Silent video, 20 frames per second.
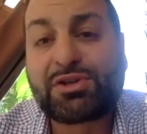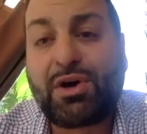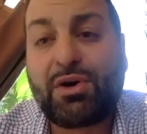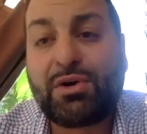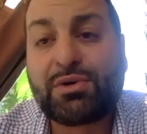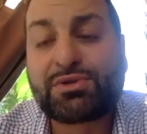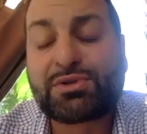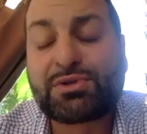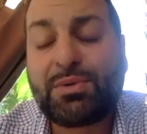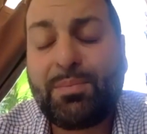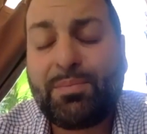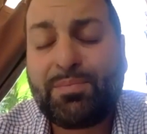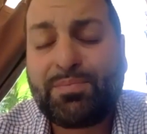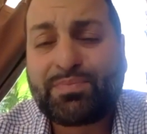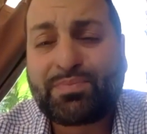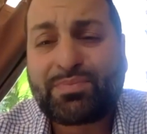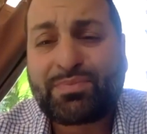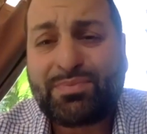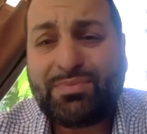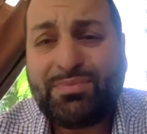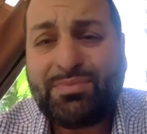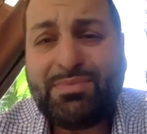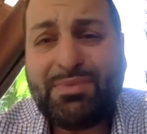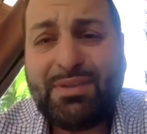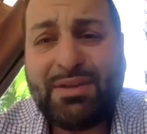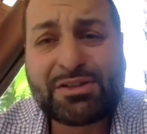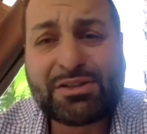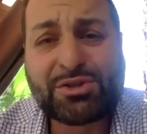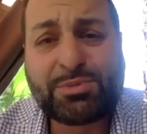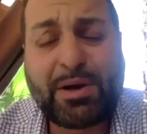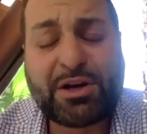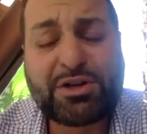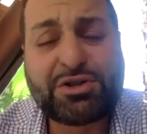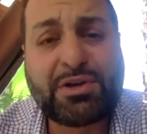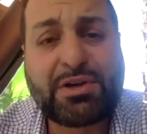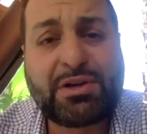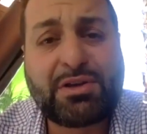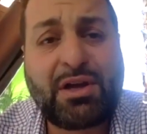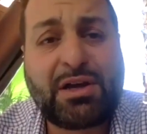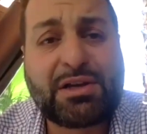Coast,
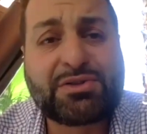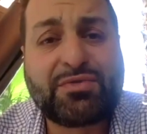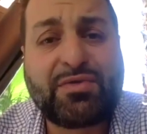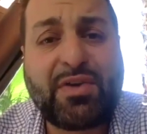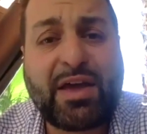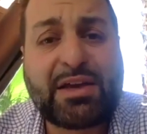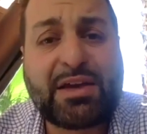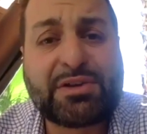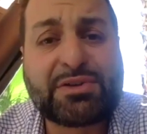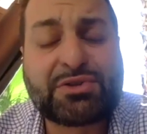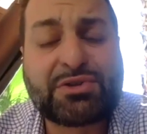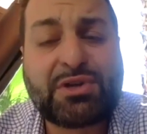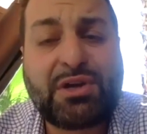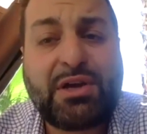especially in Las Vegas,